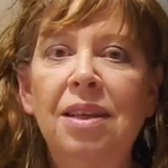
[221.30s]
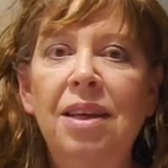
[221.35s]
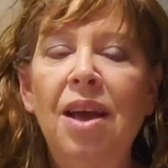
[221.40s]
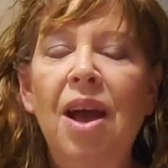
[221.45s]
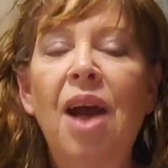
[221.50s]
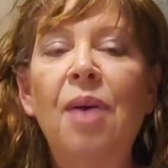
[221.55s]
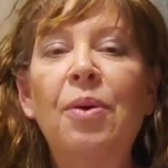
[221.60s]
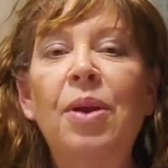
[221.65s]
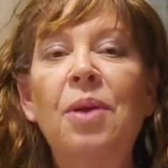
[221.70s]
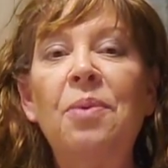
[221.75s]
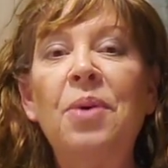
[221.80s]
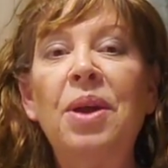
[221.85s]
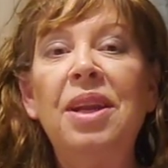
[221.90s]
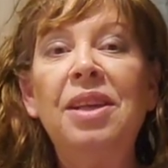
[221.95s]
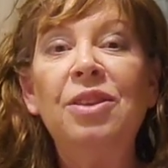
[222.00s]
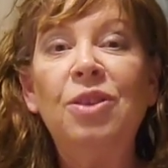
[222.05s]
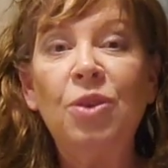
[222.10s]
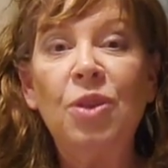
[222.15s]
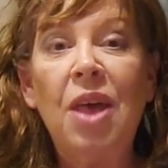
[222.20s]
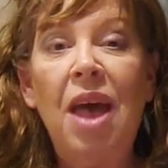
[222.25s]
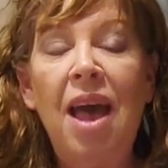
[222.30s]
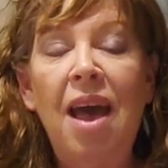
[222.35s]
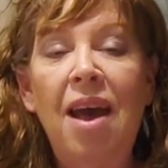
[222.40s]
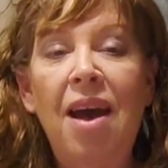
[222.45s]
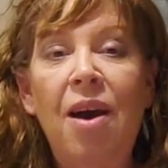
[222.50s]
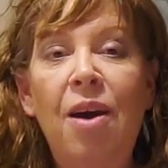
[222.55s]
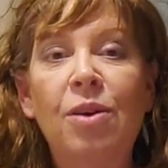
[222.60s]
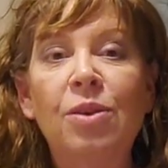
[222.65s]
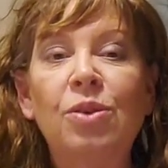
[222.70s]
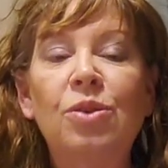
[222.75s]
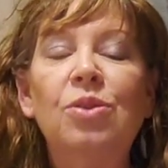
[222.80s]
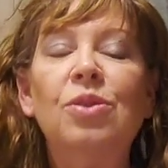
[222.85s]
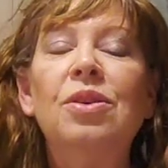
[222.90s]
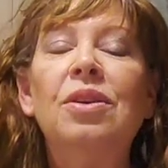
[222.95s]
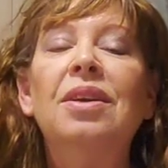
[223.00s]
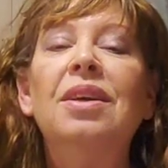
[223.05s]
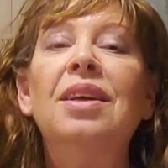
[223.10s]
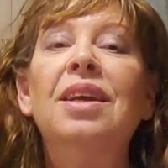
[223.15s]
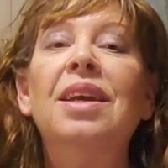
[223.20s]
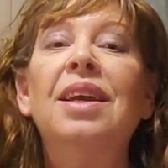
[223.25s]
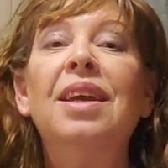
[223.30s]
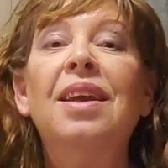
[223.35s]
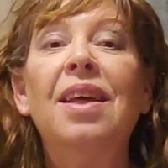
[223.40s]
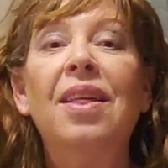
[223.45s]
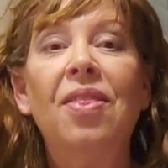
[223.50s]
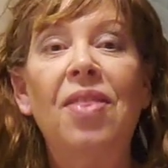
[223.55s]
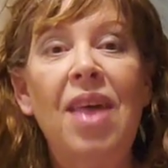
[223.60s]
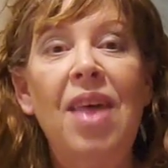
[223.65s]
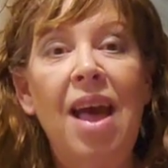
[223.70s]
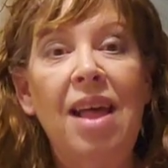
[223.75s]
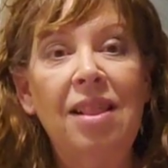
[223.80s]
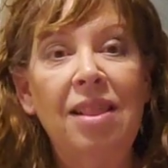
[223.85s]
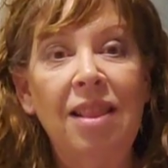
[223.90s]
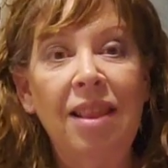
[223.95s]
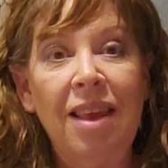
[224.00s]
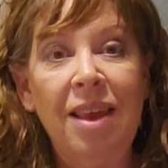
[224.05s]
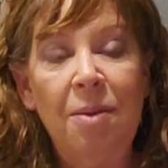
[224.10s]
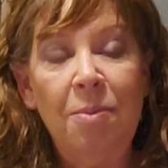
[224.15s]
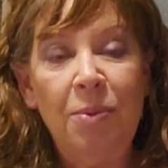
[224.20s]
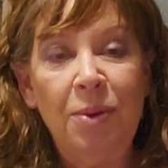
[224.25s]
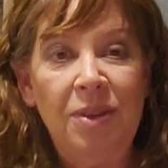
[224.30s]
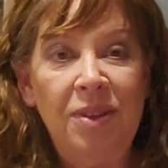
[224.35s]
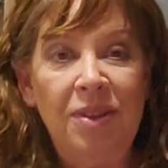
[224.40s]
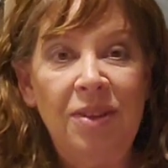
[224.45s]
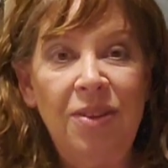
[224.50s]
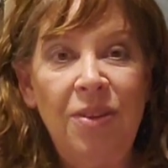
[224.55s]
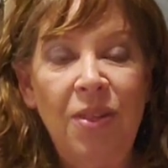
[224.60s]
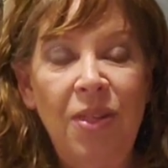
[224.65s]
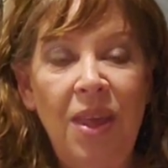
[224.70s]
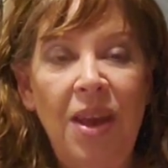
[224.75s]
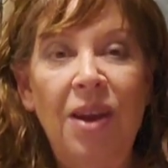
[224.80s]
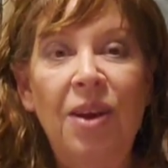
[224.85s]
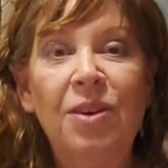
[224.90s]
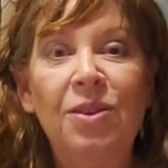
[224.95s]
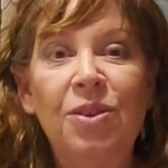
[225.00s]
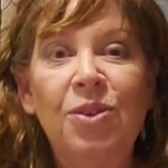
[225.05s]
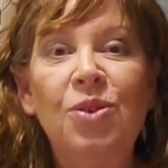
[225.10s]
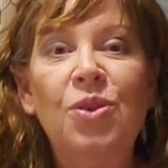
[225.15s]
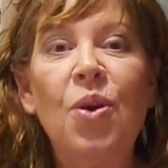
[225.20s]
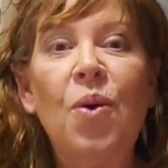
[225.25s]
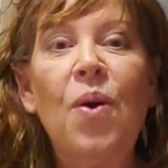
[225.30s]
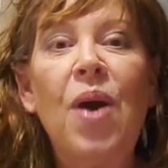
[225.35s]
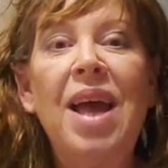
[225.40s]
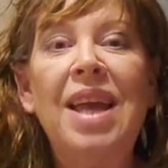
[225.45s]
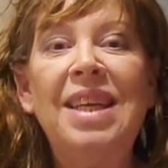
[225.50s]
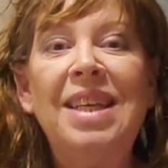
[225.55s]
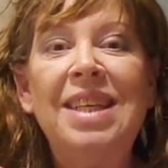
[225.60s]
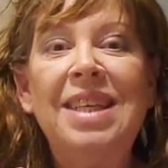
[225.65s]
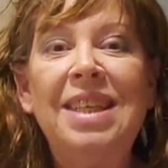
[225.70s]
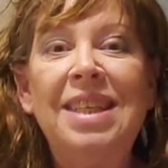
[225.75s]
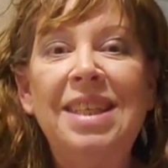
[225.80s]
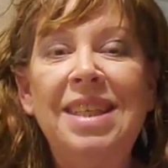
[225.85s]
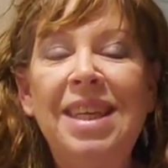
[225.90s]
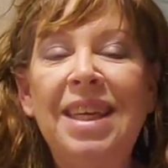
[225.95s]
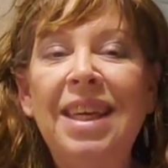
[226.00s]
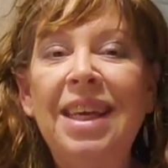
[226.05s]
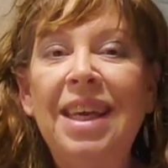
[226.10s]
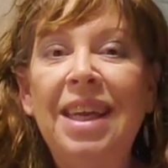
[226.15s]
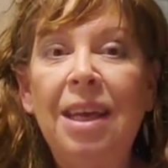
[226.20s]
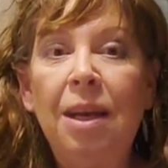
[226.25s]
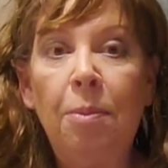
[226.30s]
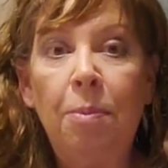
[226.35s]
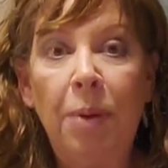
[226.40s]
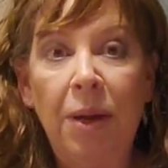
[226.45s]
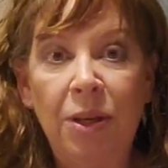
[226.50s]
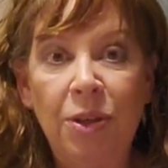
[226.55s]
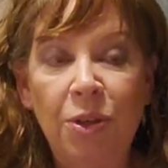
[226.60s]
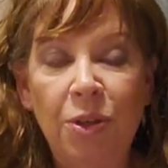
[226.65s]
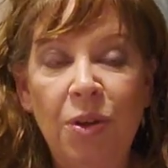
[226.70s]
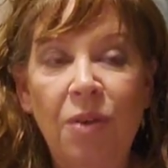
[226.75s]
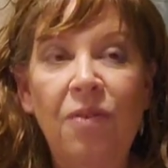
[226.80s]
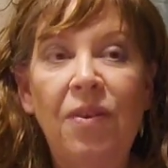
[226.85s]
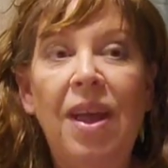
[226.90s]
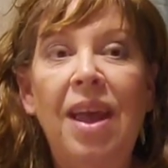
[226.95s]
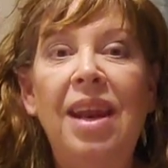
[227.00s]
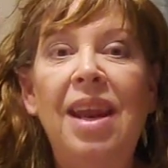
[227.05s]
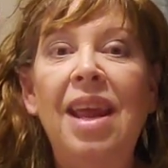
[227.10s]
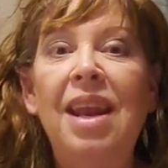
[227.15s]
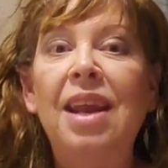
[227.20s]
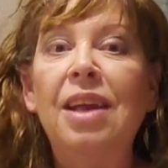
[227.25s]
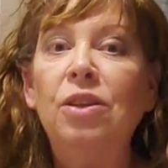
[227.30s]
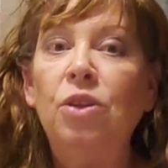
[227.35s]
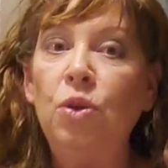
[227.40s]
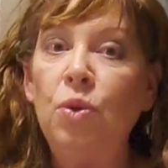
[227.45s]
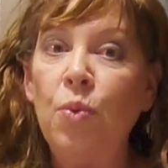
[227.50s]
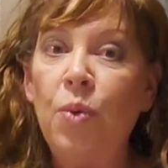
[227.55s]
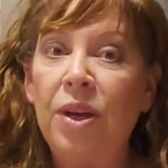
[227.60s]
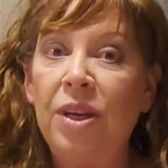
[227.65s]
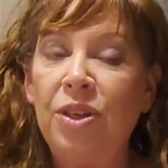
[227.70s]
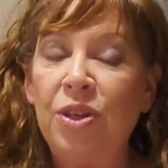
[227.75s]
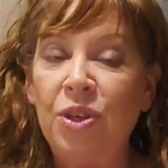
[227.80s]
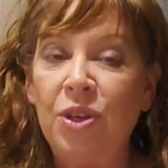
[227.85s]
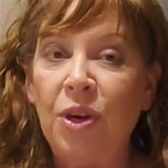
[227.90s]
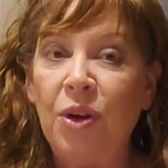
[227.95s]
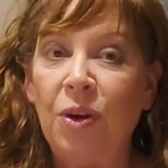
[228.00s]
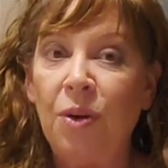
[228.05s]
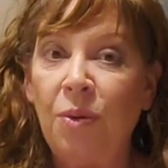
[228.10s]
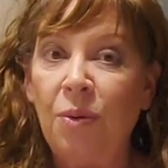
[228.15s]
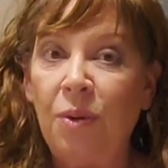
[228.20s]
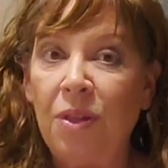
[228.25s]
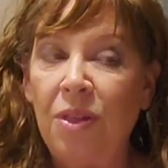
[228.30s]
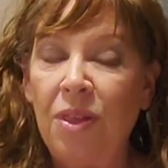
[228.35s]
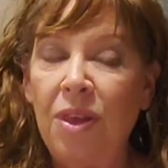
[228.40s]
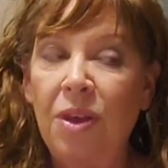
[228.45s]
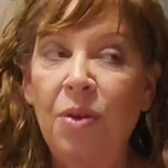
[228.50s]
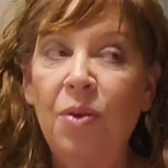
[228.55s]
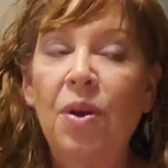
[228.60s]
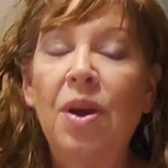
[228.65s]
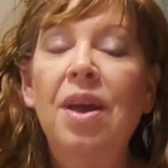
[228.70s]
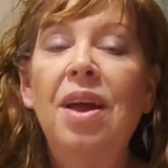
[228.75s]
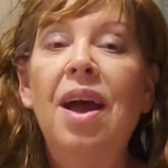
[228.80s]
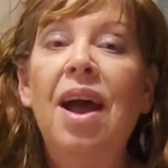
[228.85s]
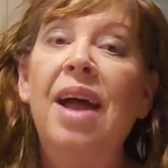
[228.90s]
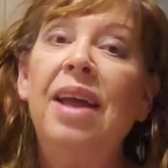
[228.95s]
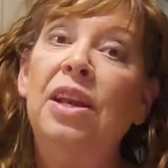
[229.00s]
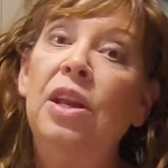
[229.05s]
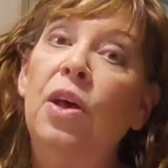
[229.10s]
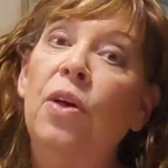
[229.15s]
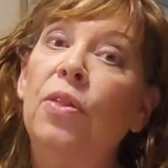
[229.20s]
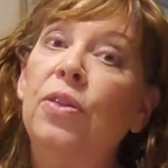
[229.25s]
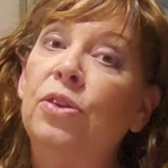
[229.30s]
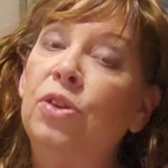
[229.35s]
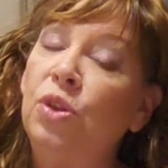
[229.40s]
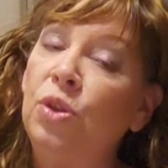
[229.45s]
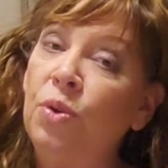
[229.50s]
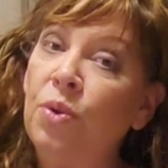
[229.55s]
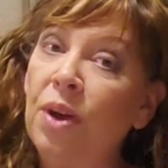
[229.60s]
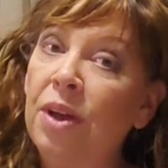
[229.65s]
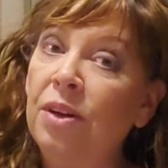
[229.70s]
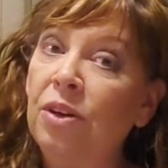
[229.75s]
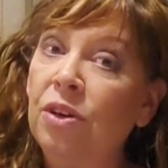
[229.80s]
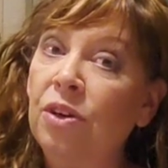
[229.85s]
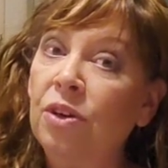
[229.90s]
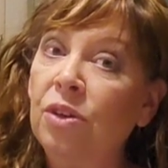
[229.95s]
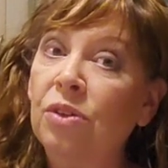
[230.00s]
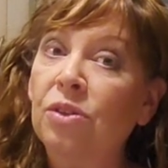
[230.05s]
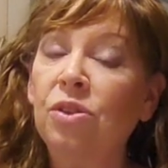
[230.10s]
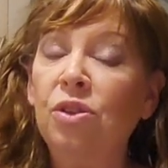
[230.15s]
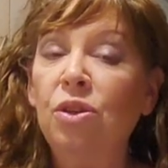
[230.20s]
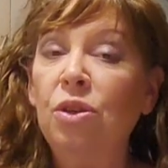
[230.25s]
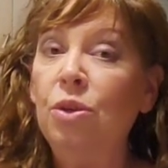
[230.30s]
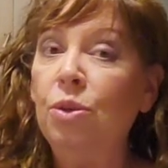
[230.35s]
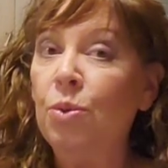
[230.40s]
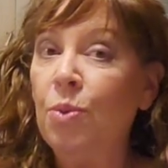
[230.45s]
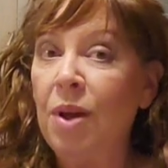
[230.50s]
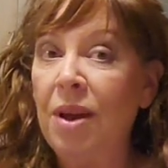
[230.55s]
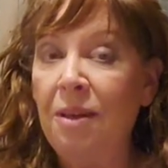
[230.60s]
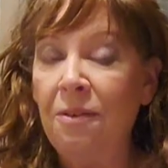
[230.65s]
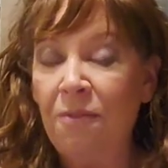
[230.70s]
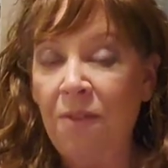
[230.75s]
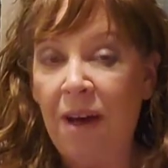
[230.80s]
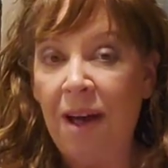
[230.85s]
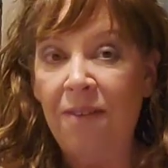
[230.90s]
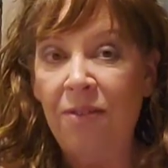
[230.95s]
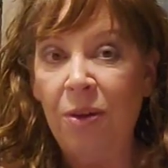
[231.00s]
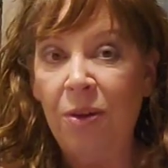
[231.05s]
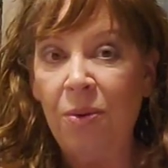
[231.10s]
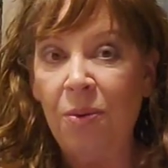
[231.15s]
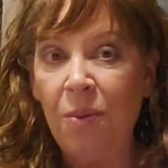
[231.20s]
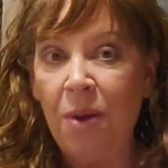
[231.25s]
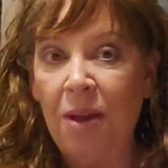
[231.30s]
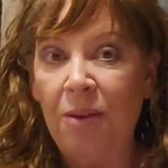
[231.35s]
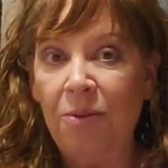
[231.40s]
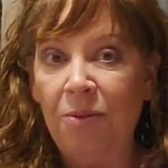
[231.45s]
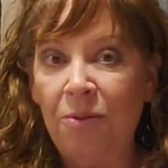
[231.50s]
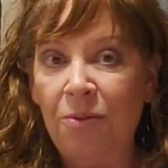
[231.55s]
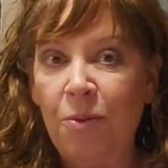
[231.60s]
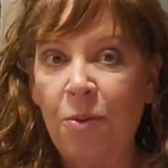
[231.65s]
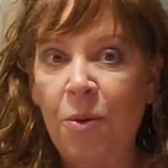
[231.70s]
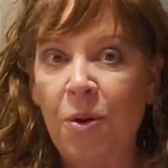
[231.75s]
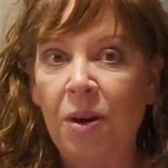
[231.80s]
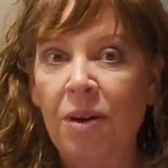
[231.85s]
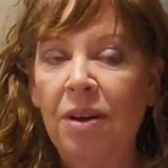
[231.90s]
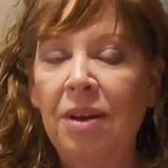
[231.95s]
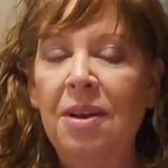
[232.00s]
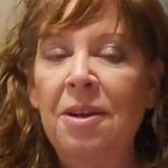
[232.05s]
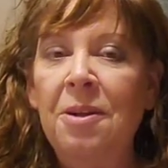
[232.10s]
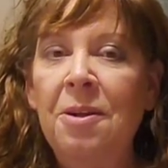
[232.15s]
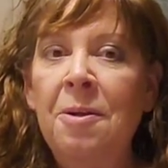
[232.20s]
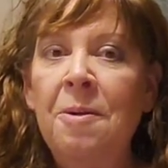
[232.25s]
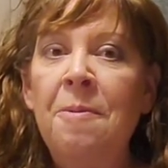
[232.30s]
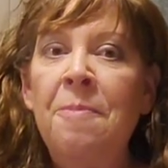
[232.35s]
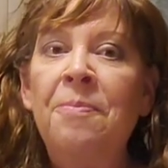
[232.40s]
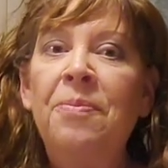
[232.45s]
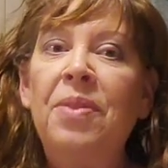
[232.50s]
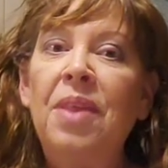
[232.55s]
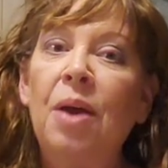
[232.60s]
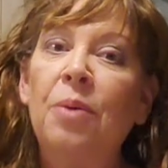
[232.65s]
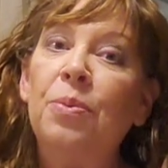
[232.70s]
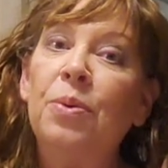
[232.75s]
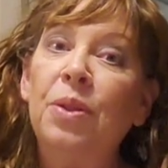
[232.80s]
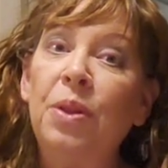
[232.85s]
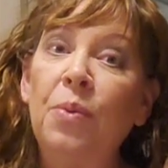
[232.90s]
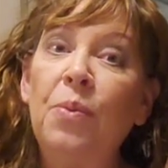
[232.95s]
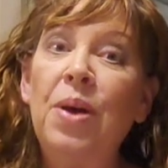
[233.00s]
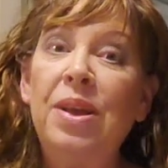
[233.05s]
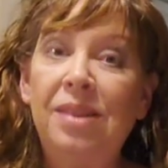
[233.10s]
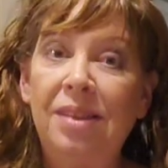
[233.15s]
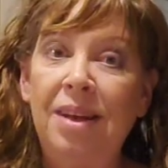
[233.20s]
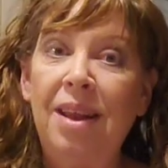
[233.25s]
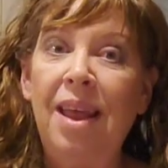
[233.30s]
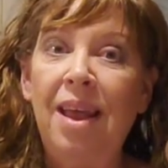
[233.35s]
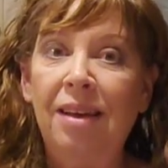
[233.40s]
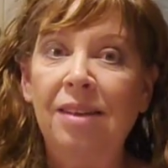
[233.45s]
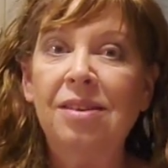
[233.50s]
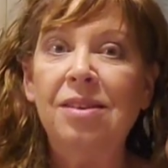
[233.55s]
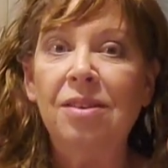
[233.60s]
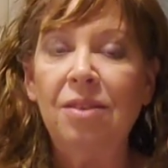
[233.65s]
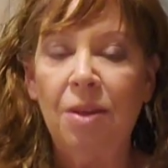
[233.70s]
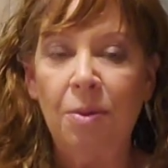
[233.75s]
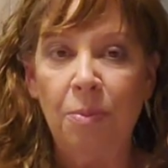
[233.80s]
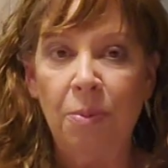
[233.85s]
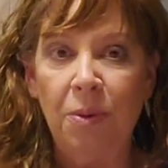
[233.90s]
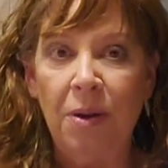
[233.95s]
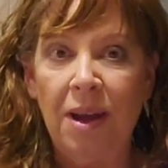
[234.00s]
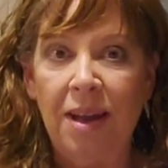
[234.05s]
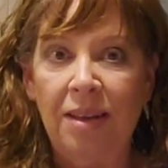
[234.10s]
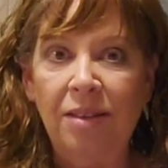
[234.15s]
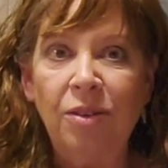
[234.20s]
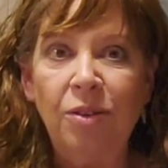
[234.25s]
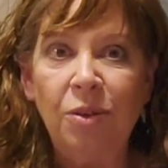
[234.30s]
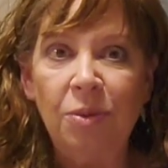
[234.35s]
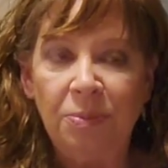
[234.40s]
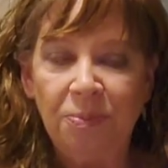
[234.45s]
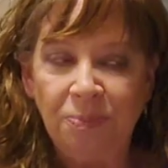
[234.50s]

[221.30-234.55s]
when I went into the house, that lamp was still there. So I did get a picture of it, and I do want to share it with you. I know the $200, $225 that it went for, that really was an excellent price